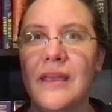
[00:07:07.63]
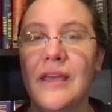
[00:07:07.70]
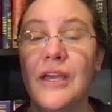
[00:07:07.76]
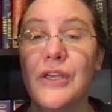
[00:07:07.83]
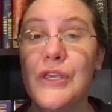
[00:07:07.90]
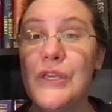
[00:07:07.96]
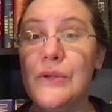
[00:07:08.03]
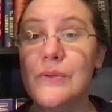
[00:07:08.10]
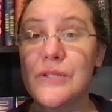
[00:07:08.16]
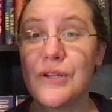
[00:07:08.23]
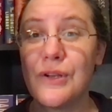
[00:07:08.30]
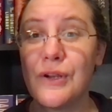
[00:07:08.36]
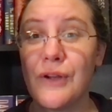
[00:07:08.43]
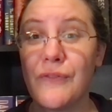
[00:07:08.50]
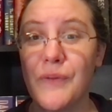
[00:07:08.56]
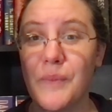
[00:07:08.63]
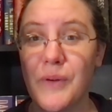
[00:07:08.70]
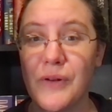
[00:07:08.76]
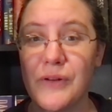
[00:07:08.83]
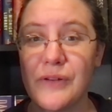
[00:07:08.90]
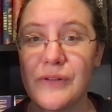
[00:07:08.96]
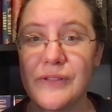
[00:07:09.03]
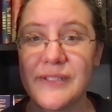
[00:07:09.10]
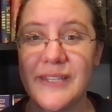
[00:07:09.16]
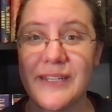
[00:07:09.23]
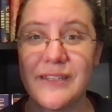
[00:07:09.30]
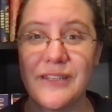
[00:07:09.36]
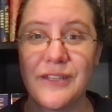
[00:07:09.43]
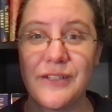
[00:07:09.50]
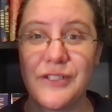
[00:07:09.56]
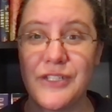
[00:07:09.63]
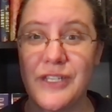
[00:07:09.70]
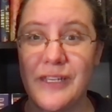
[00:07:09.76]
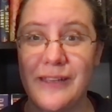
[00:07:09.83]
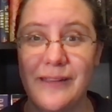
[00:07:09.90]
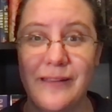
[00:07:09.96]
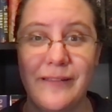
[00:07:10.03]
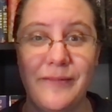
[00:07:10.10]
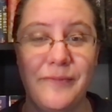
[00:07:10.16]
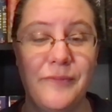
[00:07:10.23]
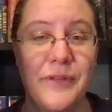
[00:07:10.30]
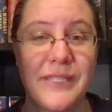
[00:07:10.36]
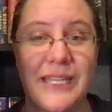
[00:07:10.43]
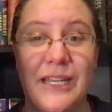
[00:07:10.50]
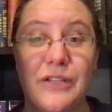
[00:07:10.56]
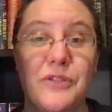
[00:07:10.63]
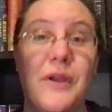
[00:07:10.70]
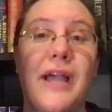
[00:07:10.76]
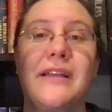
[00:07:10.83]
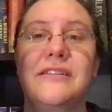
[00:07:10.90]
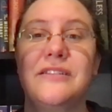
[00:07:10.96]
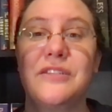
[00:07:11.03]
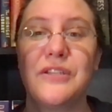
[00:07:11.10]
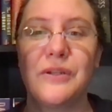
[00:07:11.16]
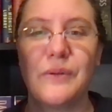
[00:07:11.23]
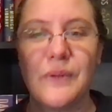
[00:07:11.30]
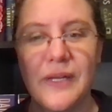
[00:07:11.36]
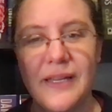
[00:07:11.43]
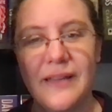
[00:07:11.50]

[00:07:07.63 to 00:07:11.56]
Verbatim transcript: accuse her of the murders that she was like attracted to